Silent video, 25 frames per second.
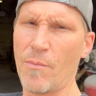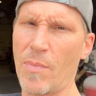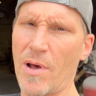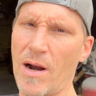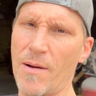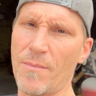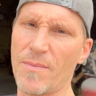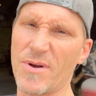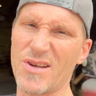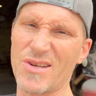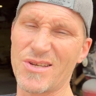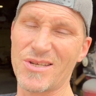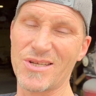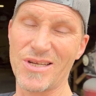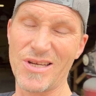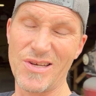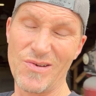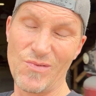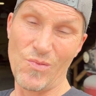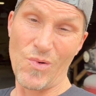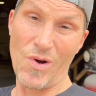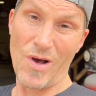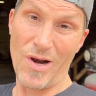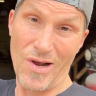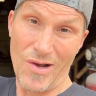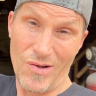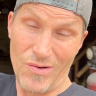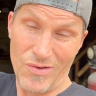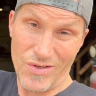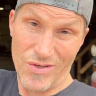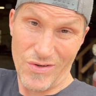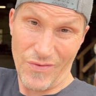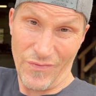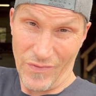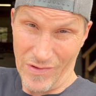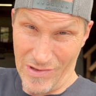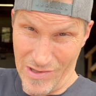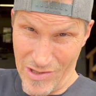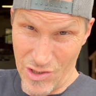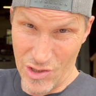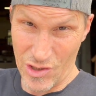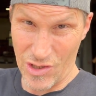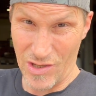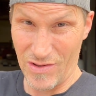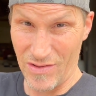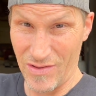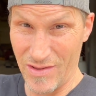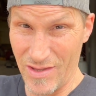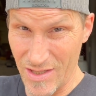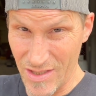but I'm going to see what else to finish
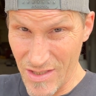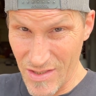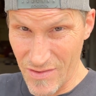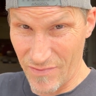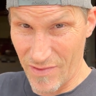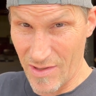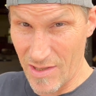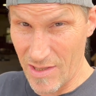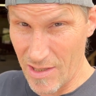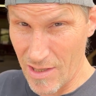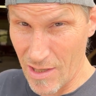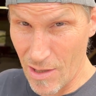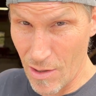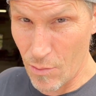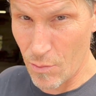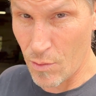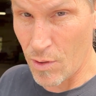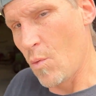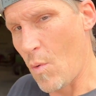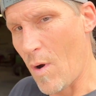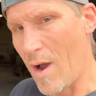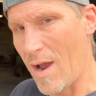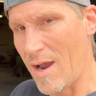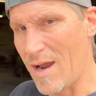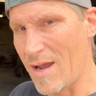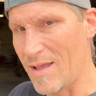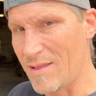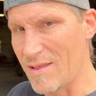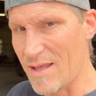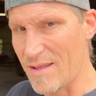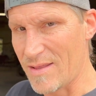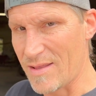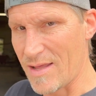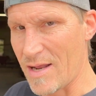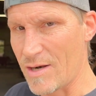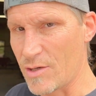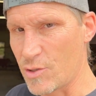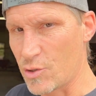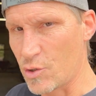in this video while I let that